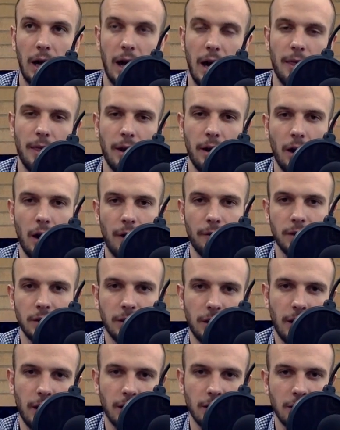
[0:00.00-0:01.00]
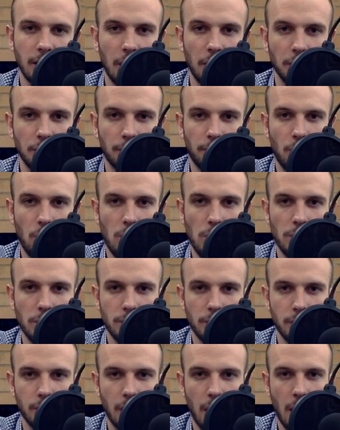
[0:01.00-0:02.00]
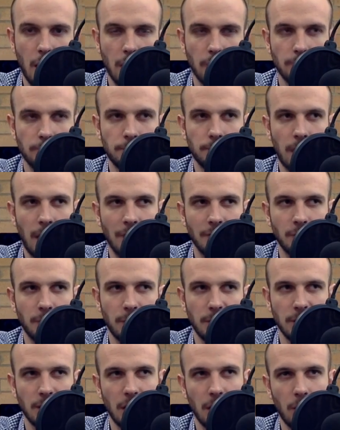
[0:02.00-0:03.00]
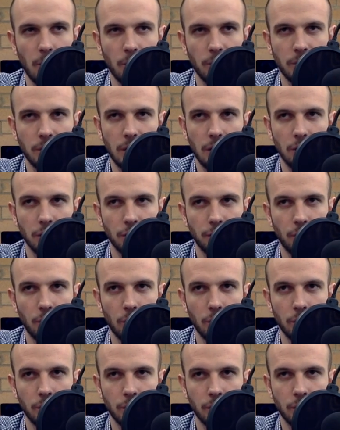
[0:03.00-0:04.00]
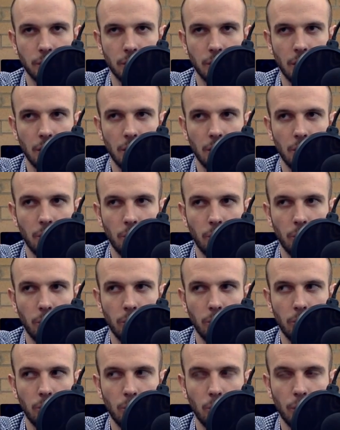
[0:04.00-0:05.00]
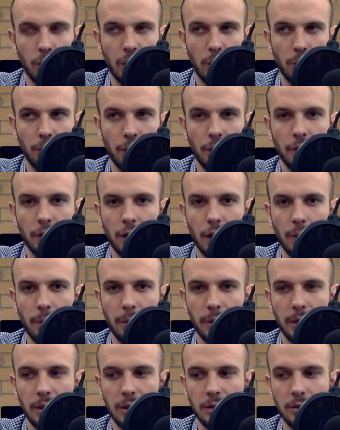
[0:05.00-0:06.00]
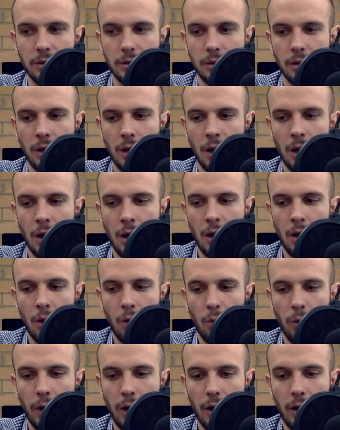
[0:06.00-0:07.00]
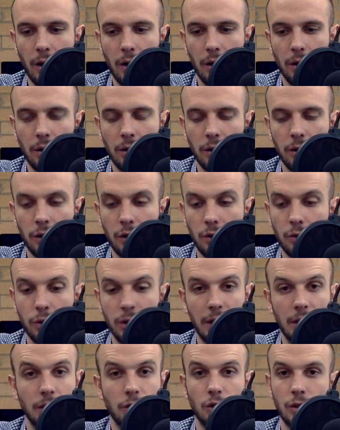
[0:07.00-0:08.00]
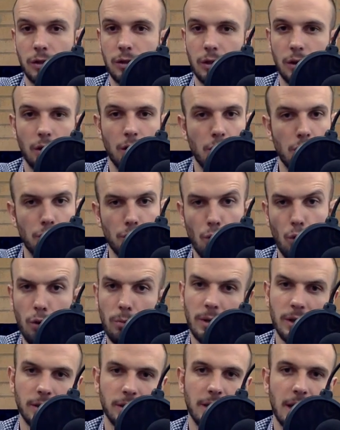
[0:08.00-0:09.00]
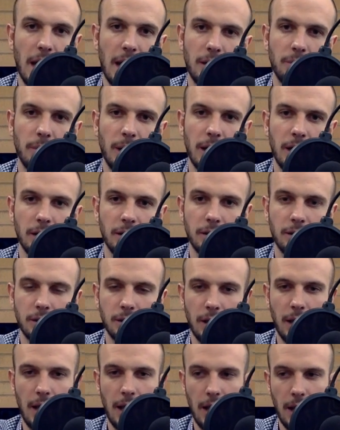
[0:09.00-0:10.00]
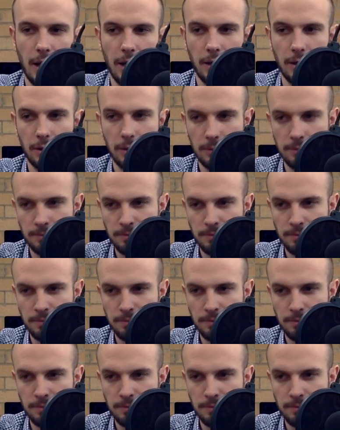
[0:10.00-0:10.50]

And then obviously like Salesforce. I've spent time with Salesforce working with other companies where you need just an enormous database and